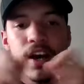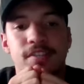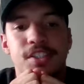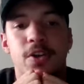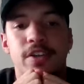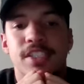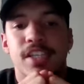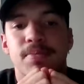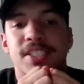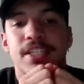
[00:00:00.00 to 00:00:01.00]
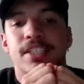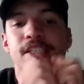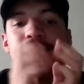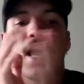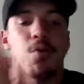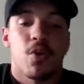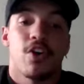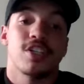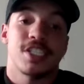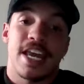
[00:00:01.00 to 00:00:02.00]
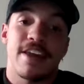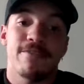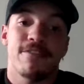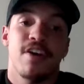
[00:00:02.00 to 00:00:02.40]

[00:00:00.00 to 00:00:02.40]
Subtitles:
of certain substances that were safe